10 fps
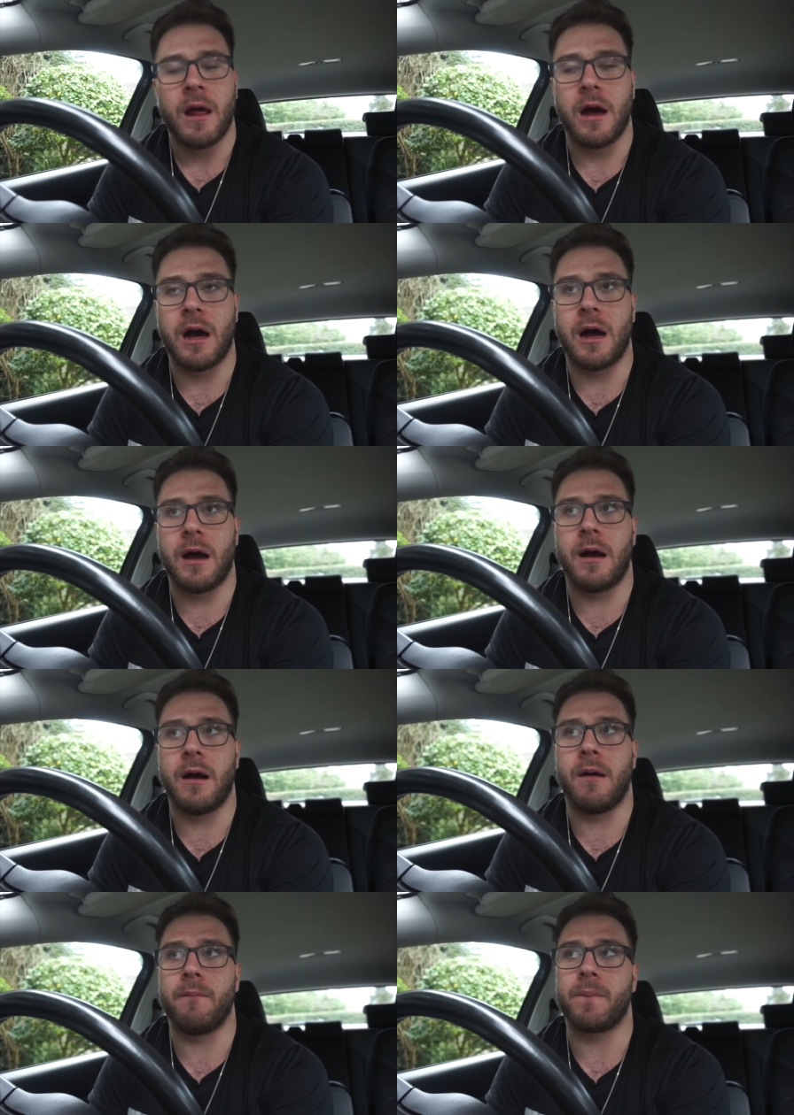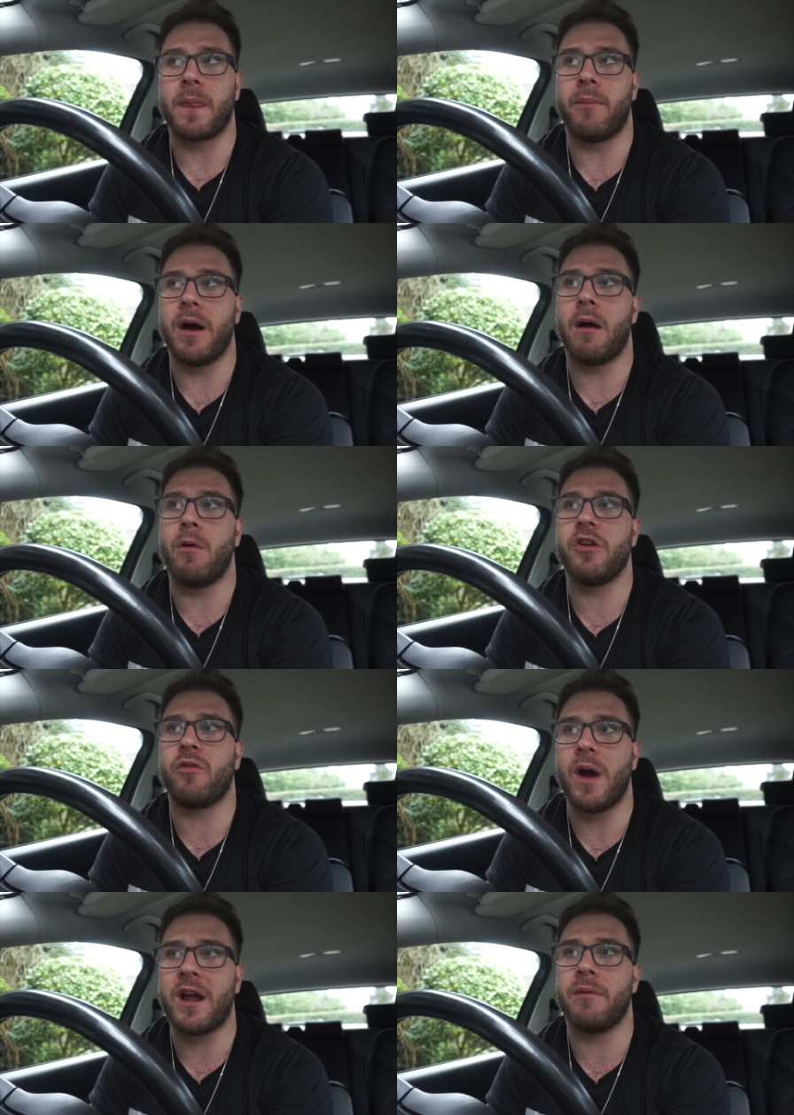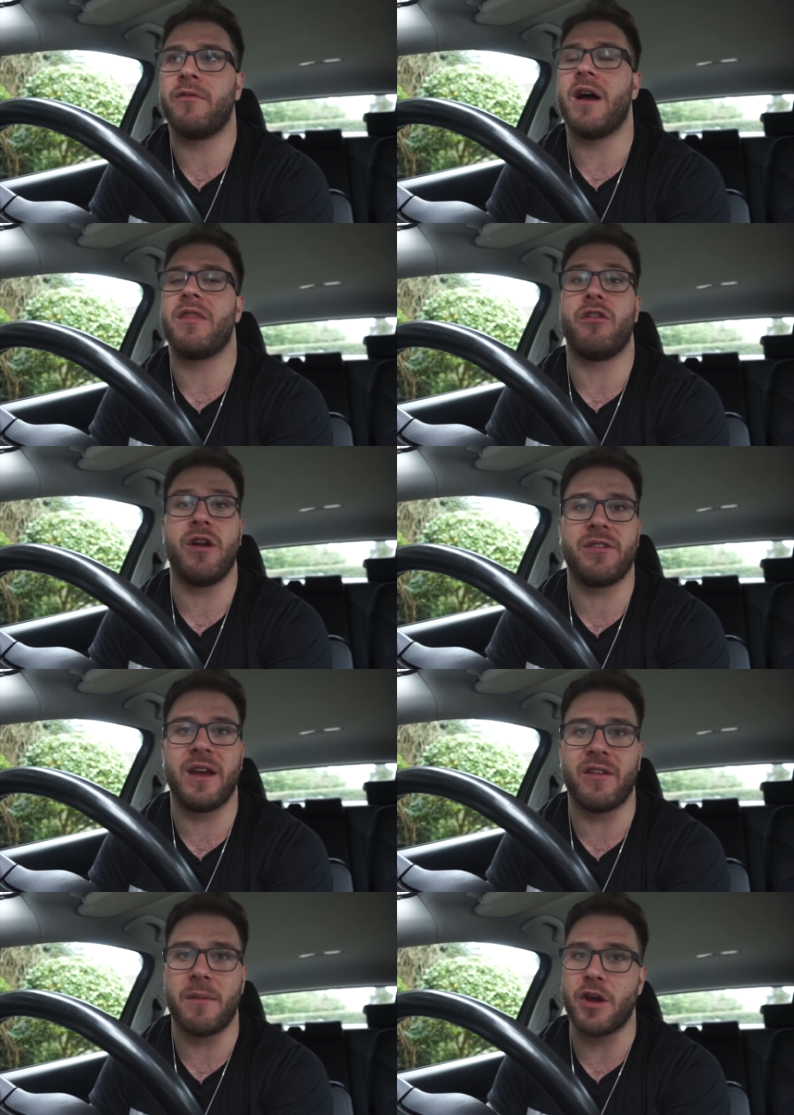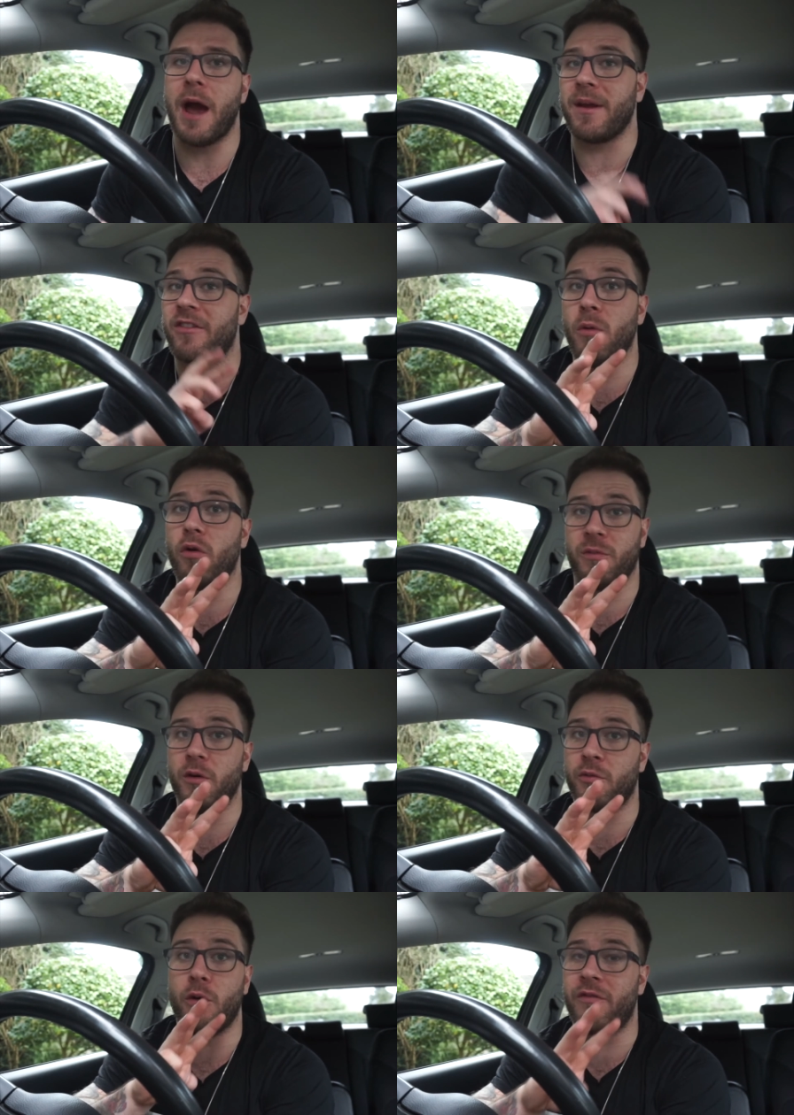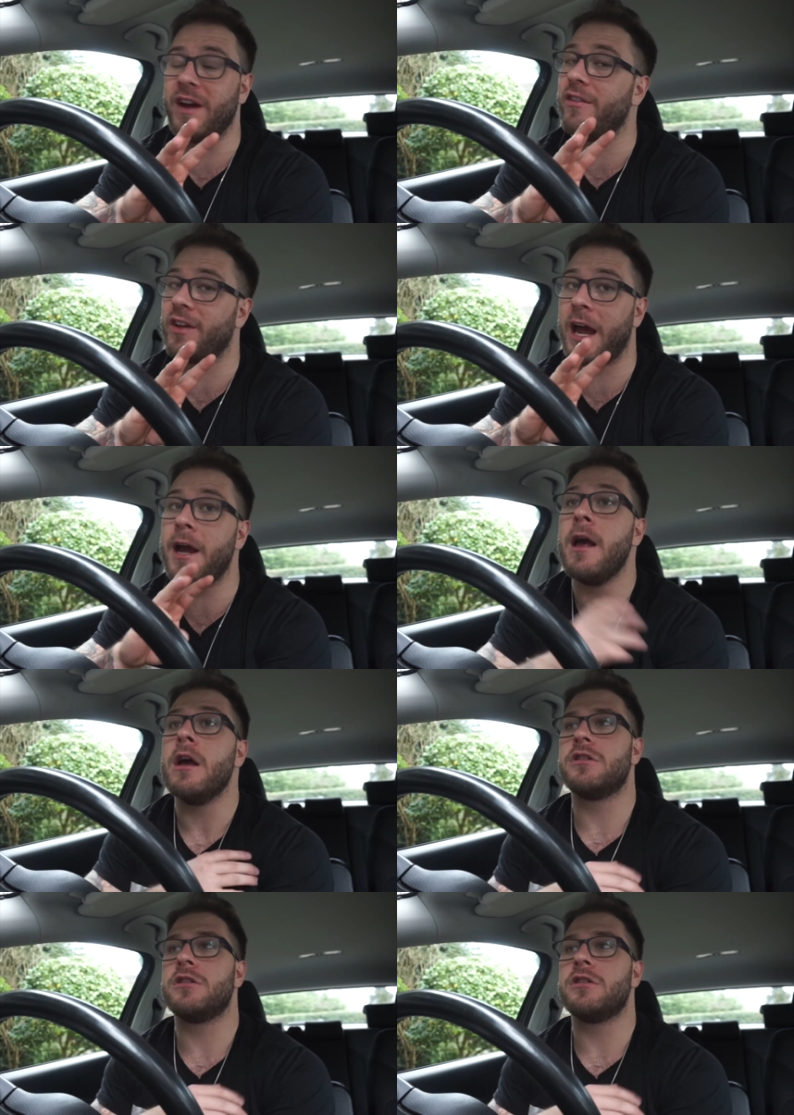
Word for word: But I want you to wake up and find 3 things that make you happy. Small, small, small things, okay?